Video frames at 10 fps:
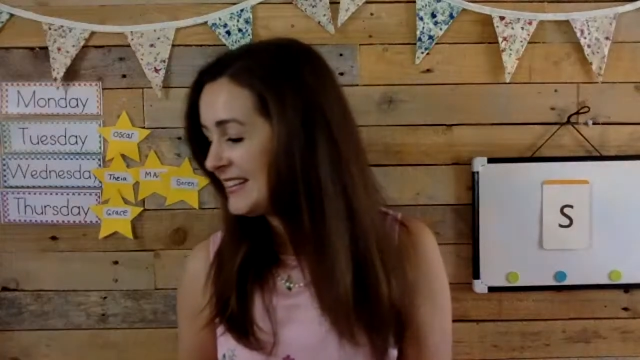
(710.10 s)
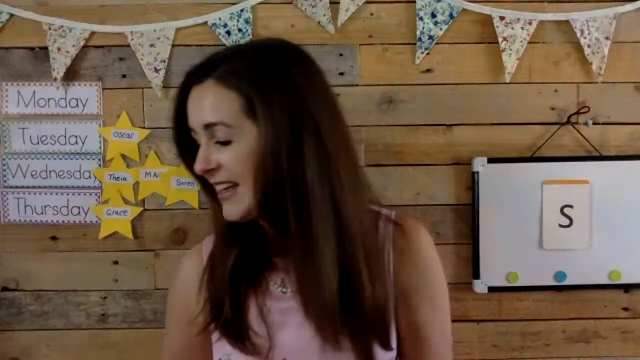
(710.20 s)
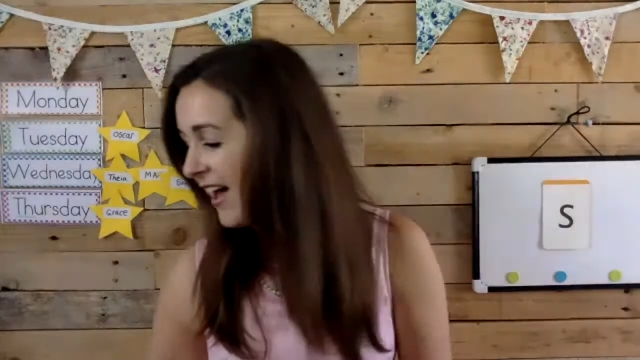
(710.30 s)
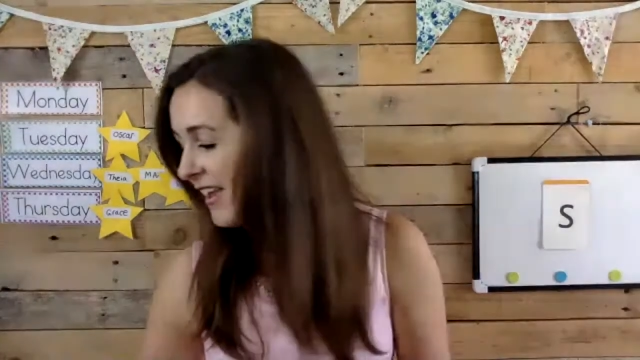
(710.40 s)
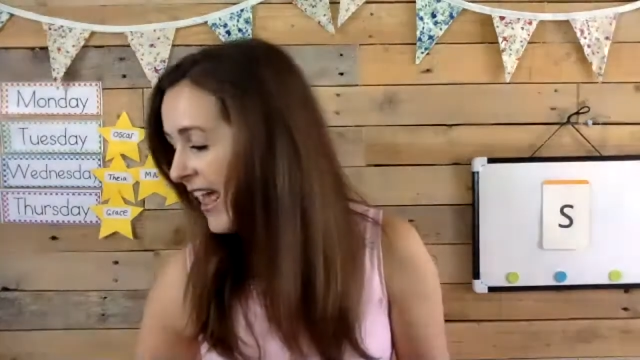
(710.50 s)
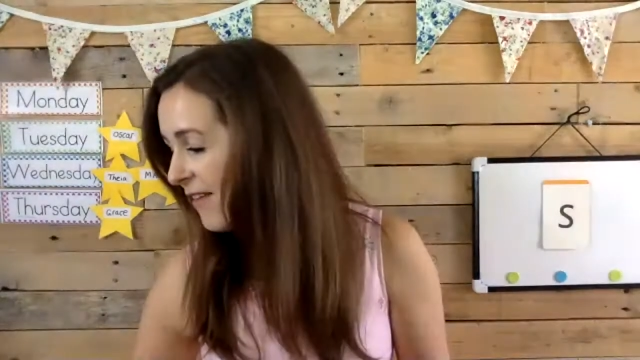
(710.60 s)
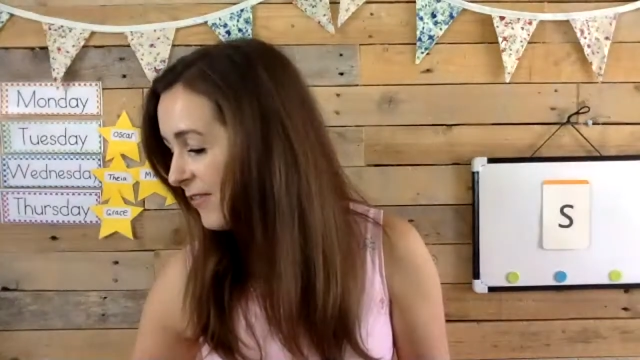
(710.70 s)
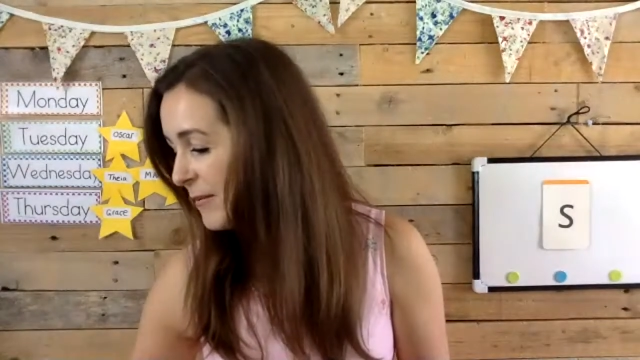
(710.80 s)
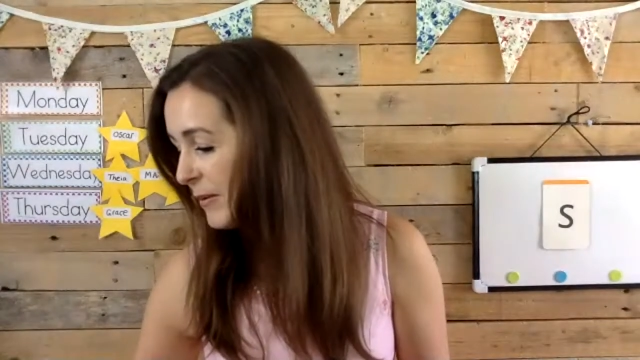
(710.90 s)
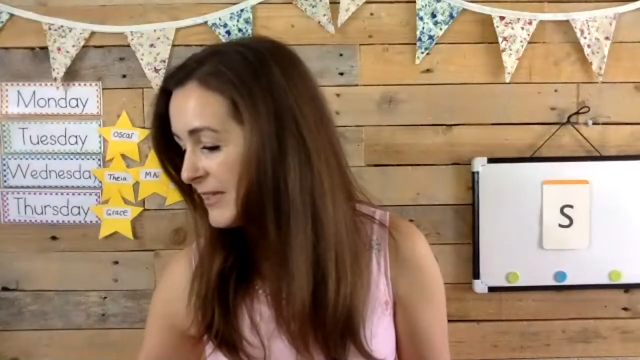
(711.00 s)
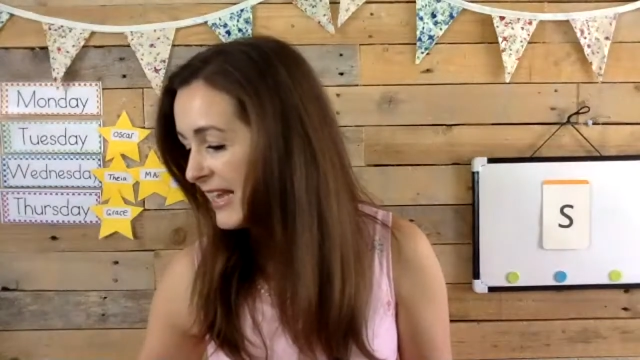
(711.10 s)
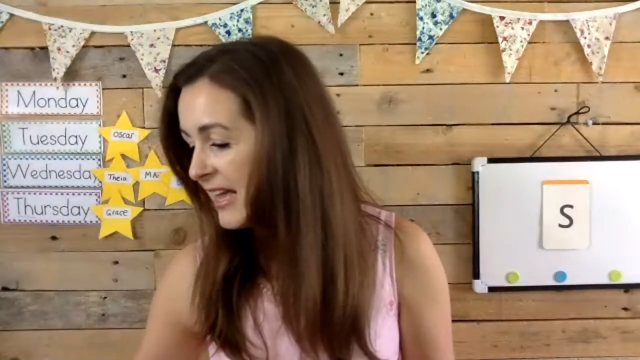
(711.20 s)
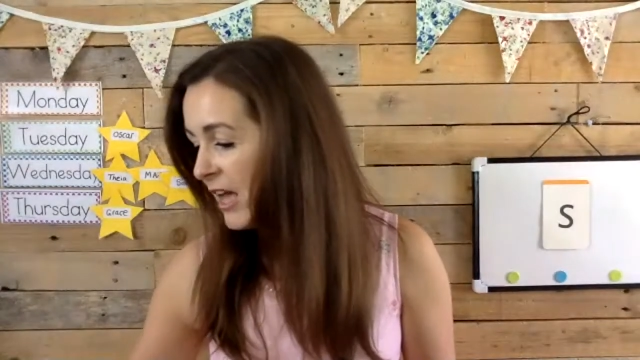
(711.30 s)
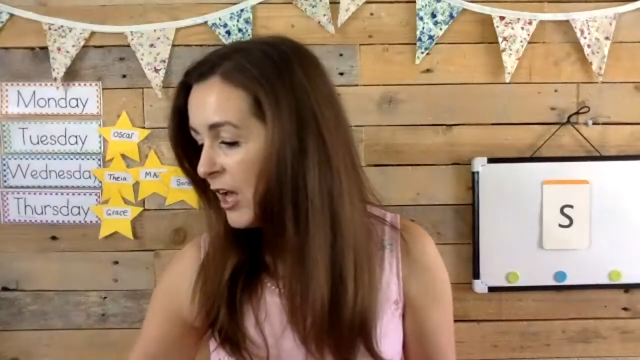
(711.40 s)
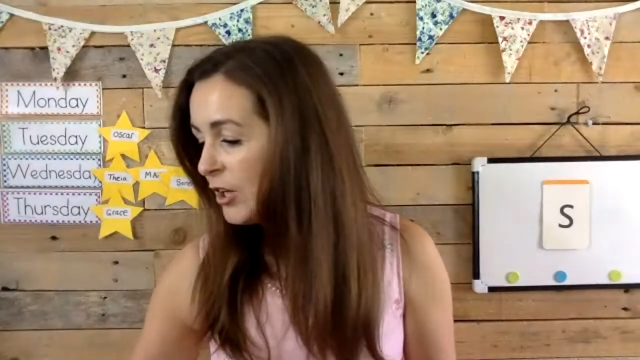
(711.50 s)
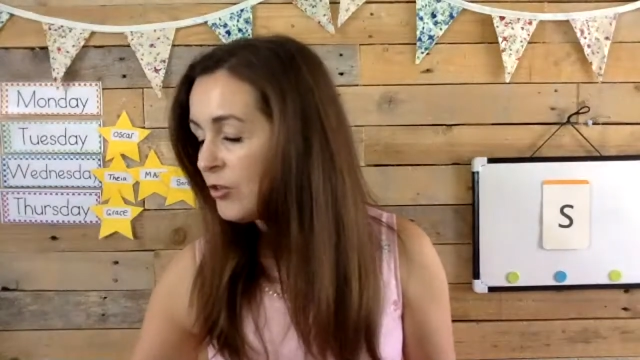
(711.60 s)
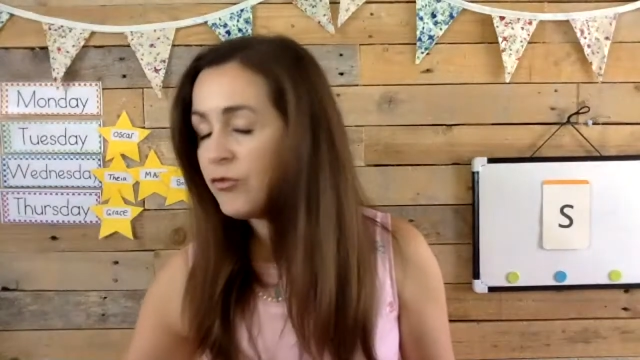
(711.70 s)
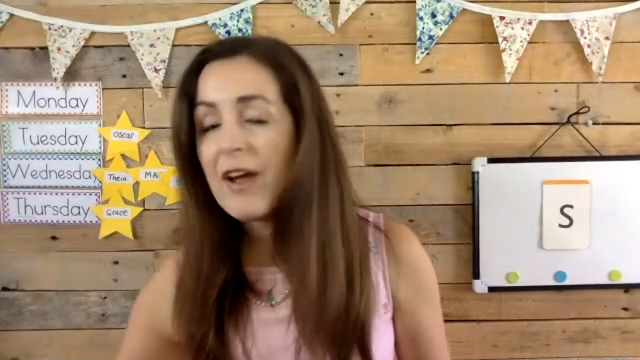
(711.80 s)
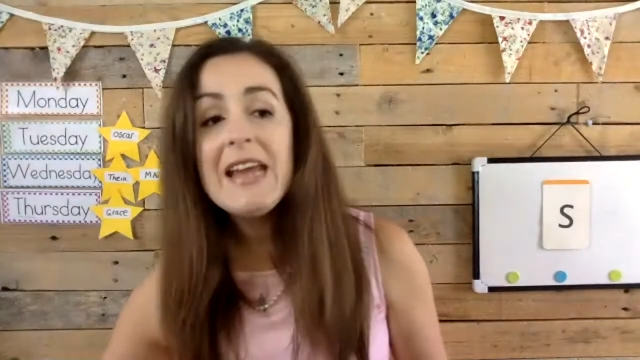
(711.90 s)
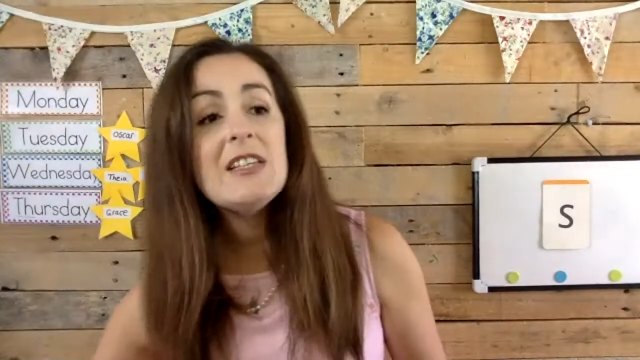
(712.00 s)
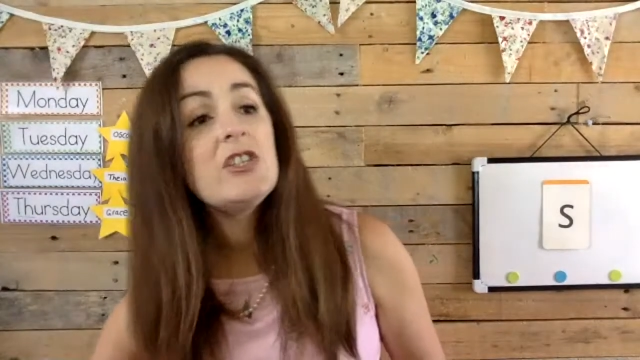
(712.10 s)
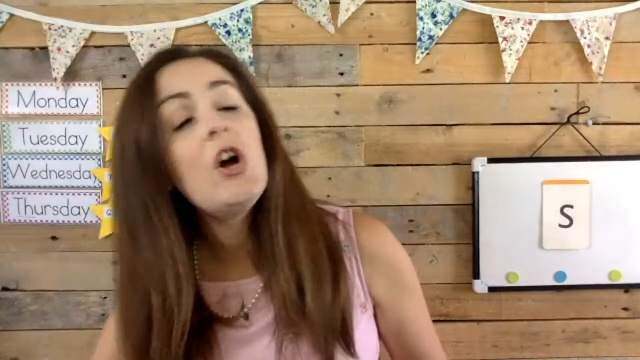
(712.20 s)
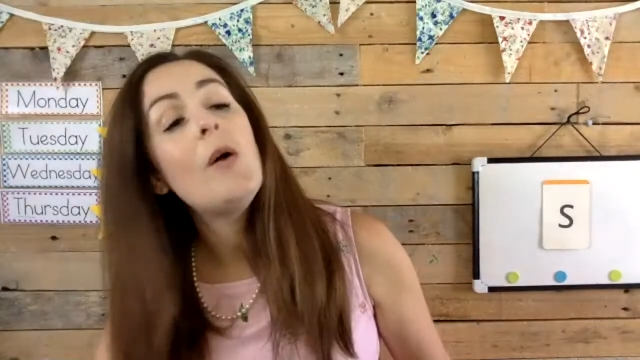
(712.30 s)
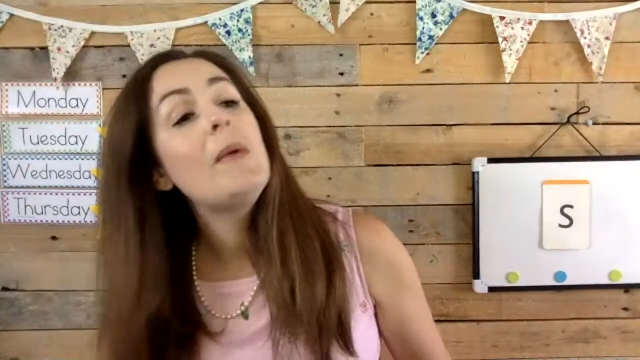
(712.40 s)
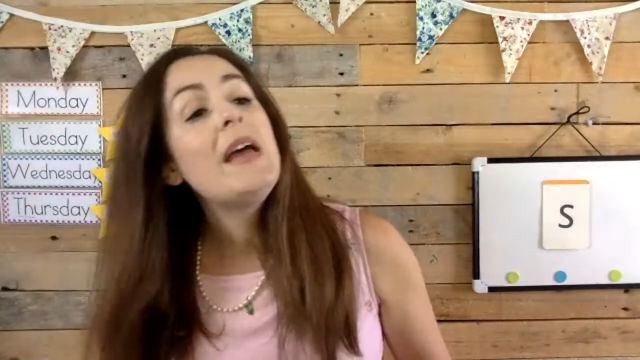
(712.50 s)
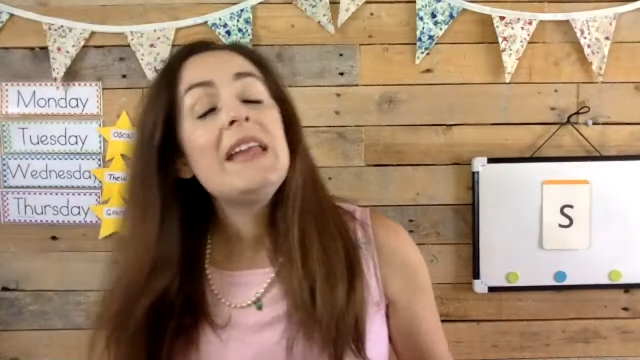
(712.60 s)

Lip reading: done, everybody. Great job.